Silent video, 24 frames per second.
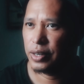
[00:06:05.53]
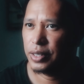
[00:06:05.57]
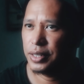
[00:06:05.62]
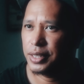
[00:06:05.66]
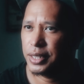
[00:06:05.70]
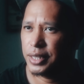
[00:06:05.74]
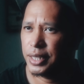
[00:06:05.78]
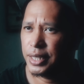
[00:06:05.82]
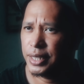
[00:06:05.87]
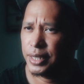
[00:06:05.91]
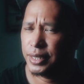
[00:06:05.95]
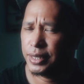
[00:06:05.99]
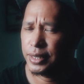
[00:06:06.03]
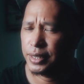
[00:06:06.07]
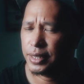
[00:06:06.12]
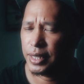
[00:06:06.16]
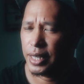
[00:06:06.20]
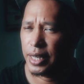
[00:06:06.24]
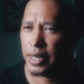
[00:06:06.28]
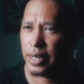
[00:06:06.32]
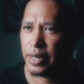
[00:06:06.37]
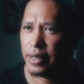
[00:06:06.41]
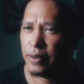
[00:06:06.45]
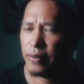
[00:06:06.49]
there is
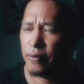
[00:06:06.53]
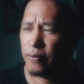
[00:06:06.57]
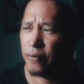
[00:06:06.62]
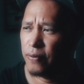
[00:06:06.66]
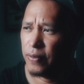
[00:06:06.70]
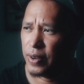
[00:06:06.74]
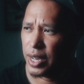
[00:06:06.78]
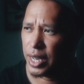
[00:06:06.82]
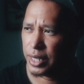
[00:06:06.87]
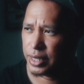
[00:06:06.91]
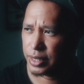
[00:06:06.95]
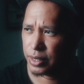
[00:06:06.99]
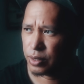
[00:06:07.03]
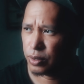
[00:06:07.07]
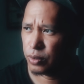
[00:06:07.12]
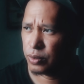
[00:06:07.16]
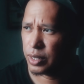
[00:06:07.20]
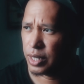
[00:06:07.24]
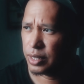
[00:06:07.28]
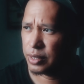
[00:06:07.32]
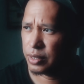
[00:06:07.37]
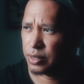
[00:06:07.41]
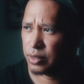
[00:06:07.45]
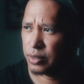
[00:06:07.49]
a vast
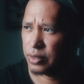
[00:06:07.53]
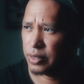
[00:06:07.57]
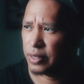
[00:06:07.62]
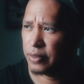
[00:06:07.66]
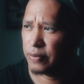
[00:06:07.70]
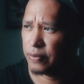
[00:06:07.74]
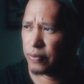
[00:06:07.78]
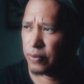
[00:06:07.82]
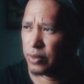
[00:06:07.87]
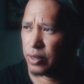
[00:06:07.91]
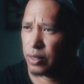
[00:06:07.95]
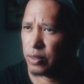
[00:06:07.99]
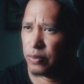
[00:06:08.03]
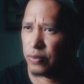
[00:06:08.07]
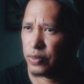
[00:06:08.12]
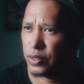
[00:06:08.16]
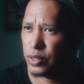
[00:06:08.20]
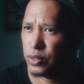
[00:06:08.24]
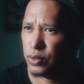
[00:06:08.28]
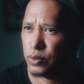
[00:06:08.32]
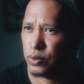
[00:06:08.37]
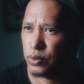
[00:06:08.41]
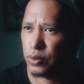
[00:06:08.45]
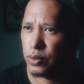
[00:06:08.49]
horizon in front of
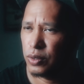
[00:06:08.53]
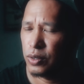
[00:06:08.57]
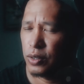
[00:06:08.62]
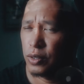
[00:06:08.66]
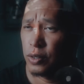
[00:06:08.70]
you.